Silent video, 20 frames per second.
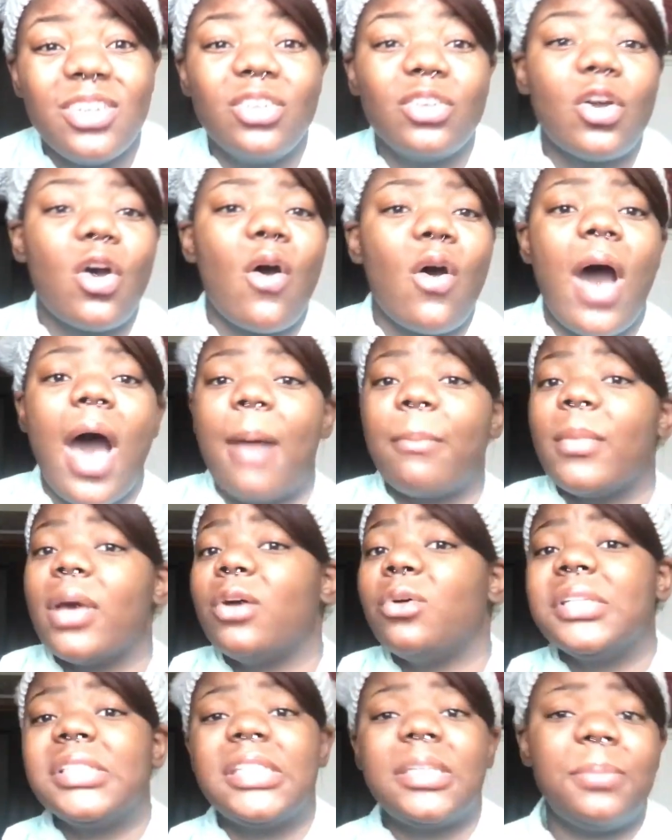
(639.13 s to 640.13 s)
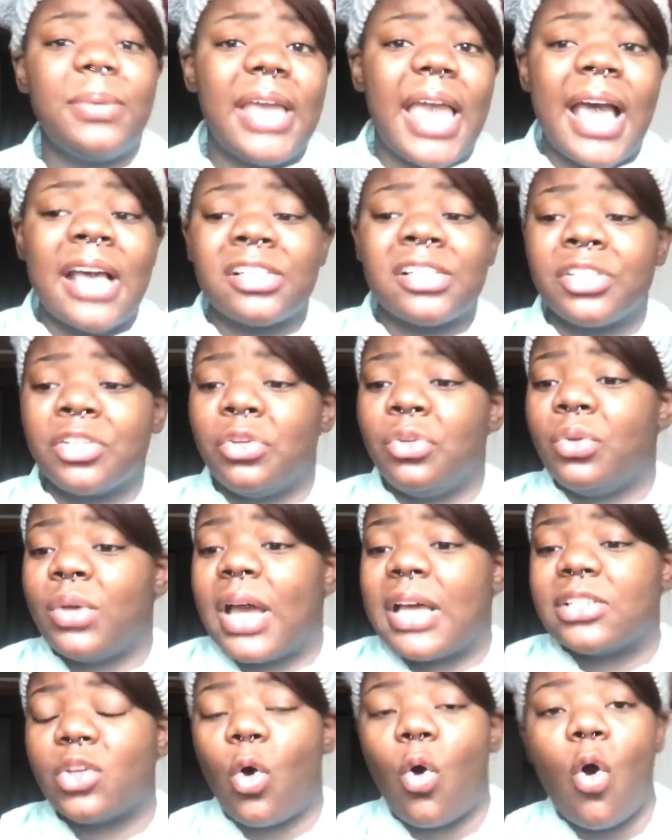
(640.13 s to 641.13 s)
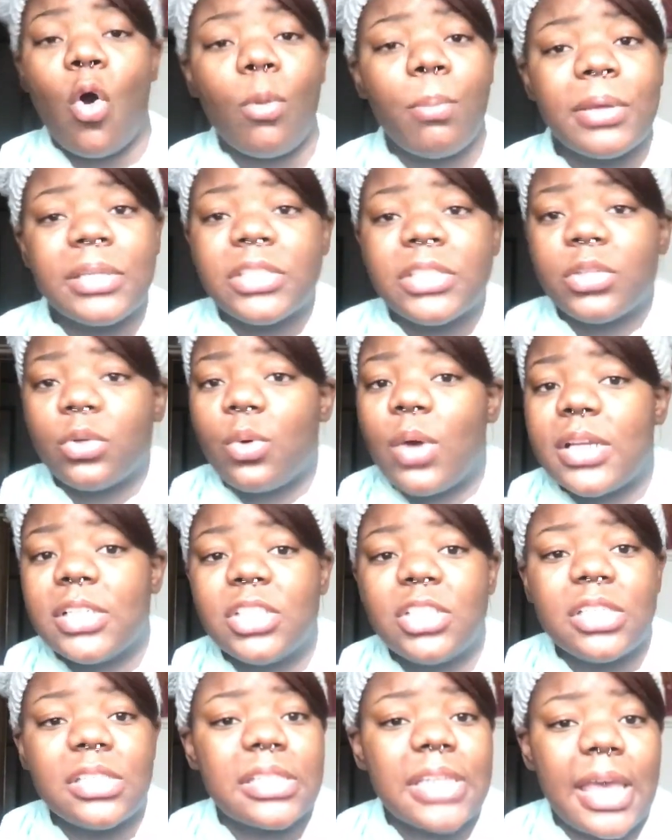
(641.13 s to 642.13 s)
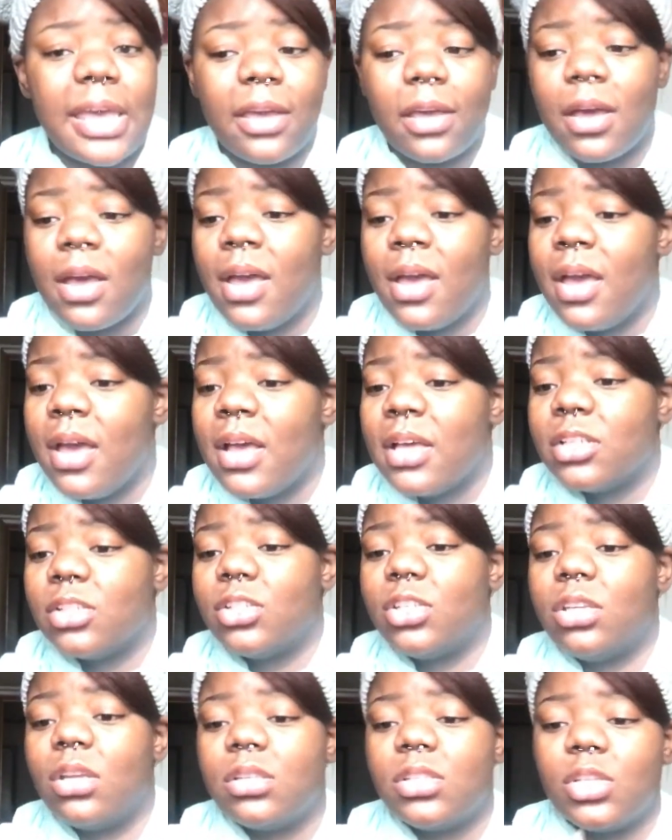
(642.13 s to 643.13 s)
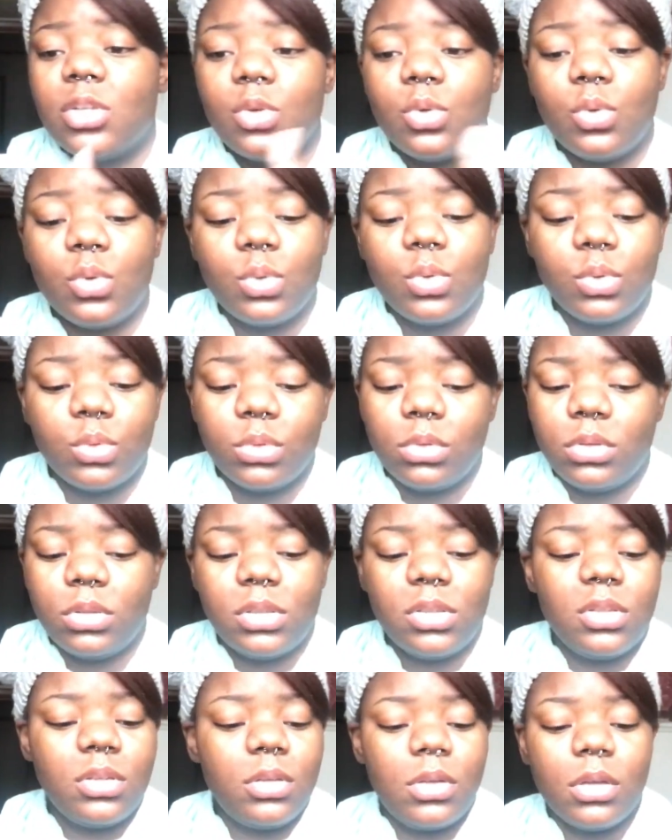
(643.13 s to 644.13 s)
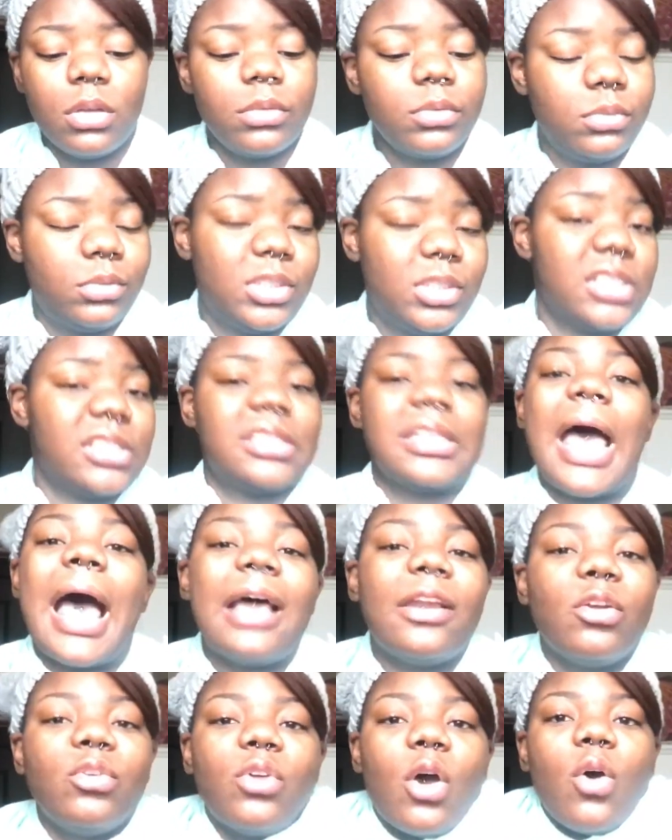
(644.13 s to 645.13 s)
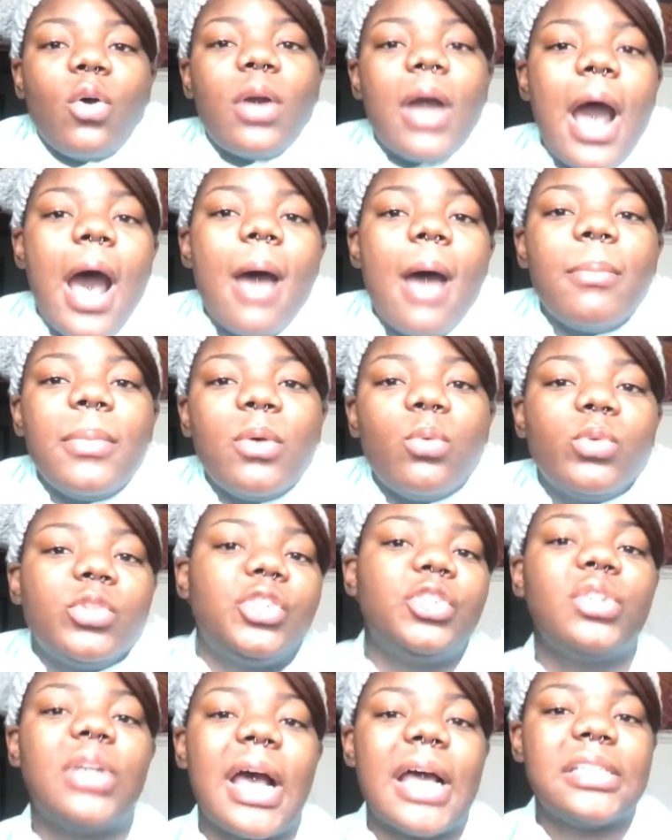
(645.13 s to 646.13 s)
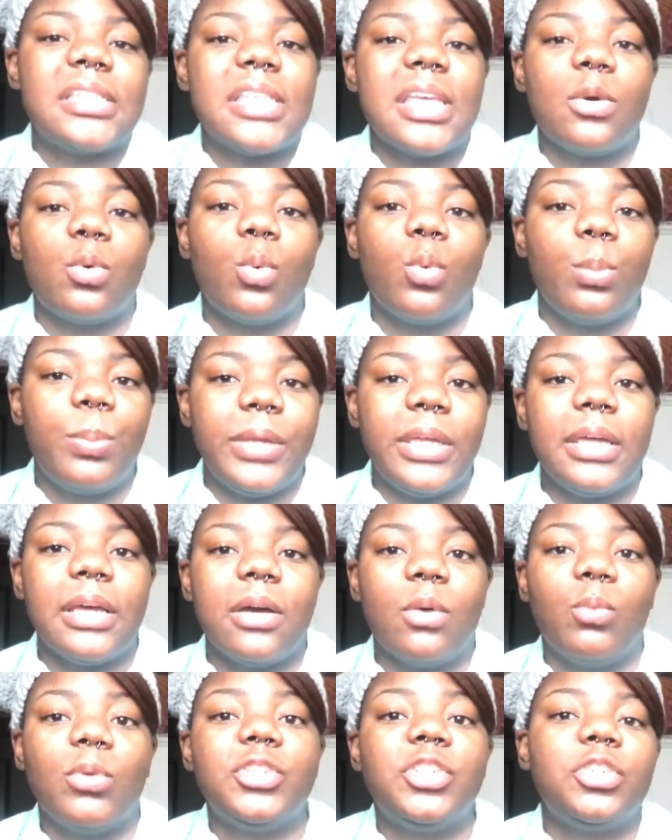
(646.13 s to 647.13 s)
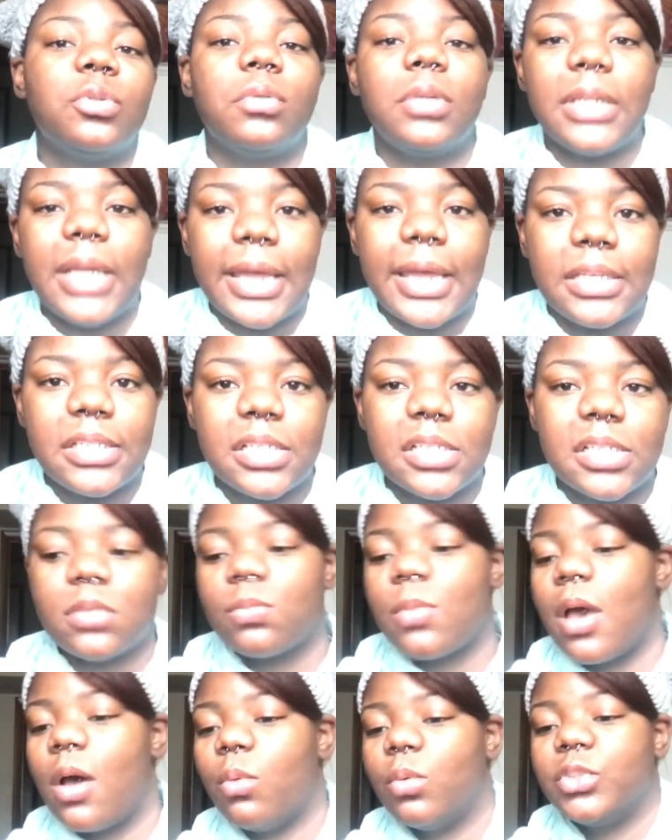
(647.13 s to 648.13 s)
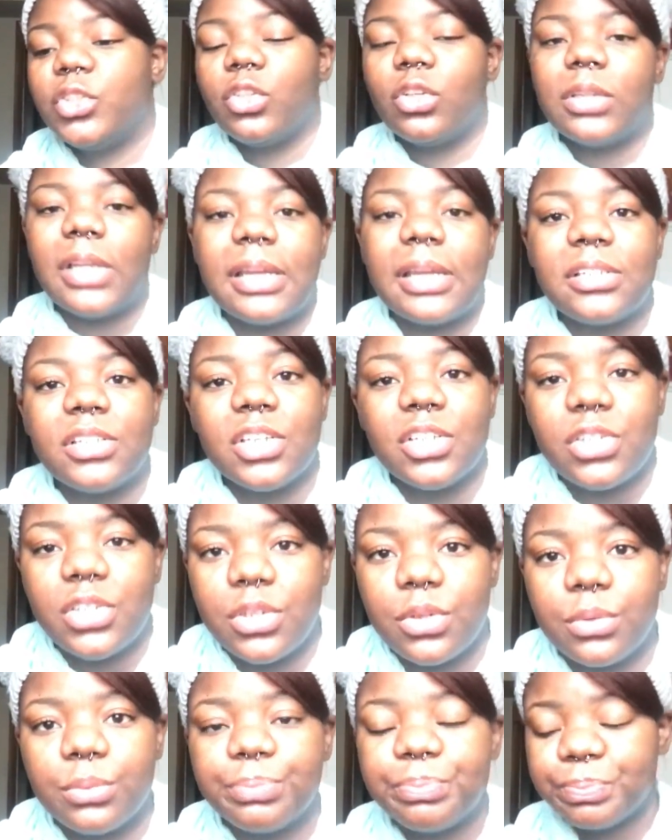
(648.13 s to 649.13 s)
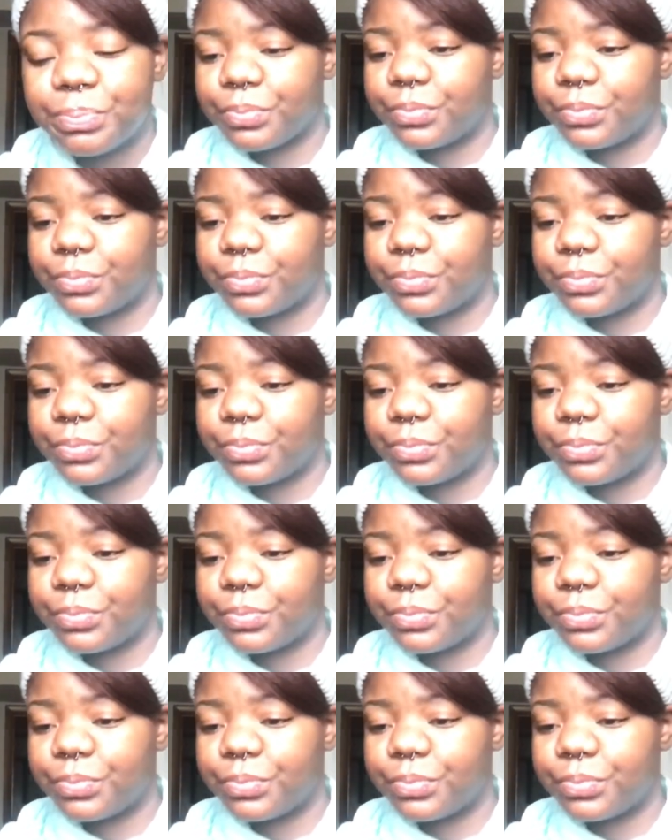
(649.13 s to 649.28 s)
You know, I'm going to be asking you guys a whole bunch of questions, like to just, I don't know, comment what you guys think will be good, what you will like to smell, what you'll like to do.